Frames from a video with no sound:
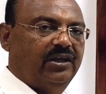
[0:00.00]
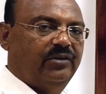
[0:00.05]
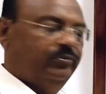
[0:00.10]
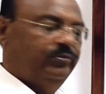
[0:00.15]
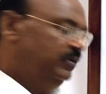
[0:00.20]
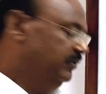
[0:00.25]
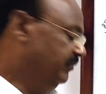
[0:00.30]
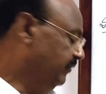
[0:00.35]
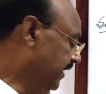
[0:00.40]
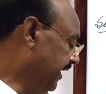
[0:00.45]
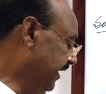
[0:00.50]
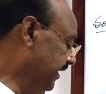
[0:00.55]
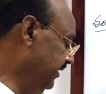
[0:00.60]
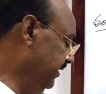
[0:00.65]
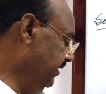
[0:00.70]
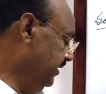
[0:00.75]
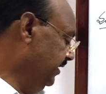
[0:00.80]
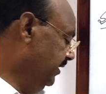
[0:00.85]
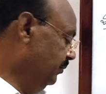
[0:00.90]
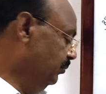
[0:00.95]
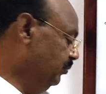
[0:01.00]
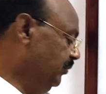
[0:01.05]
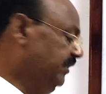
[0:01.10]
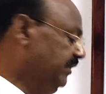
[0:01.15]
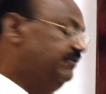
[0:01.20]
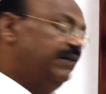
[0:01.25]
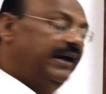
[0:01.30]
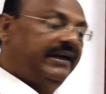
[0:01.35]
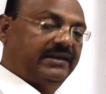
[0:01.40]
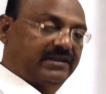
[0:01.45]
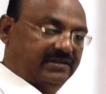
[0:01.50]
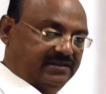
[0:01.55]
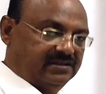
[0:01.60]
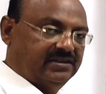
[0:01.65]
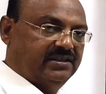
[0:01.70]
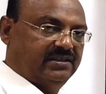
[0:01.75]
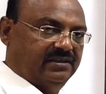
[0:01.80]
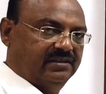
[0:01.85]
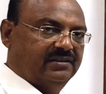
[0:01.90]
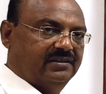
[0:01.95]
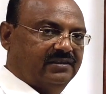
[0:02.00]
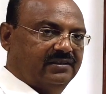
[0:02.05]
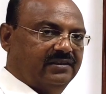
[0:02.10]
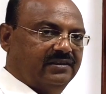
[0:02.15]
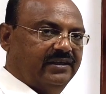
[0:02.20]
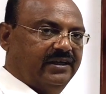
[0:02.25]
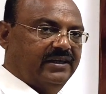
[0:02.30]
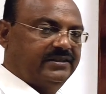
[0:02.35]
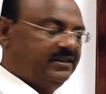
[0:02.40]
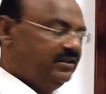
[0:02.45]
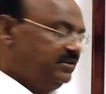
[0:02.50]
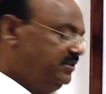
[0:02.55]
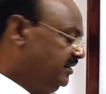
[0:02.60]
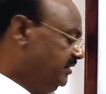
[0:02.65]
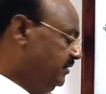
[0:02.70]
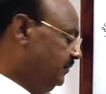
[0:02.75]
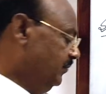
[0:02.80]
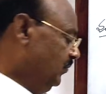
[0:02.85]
We will find B minus C, isn't it?